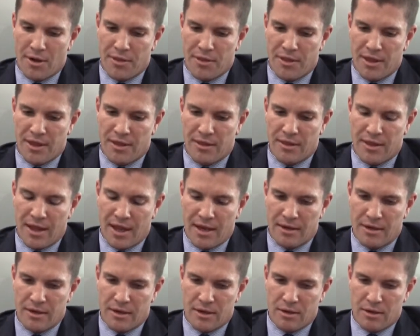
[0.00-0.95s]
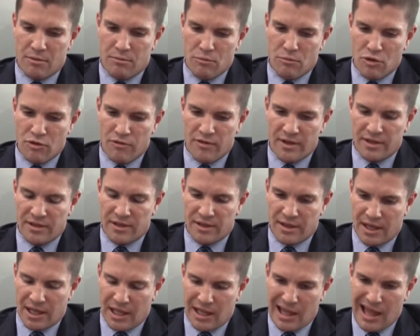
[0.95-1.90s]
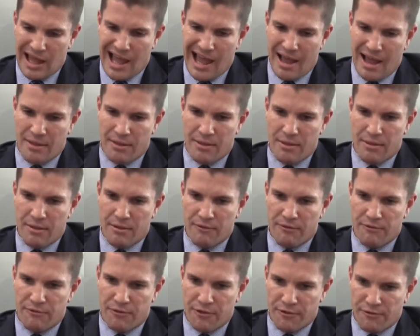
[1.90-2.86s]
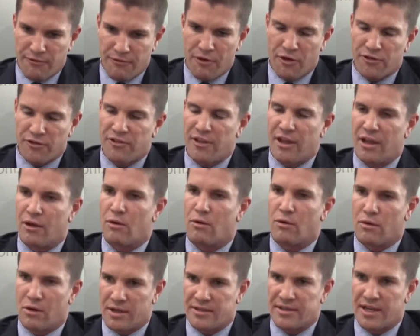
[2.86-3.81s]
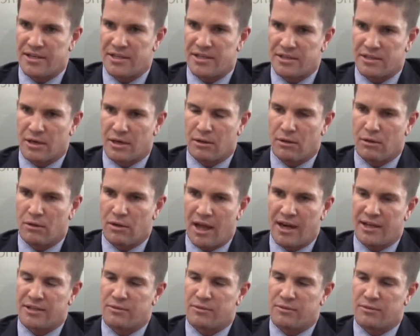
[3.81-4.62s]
I think that moving to the cloud, the, the first thing an organisation is going to look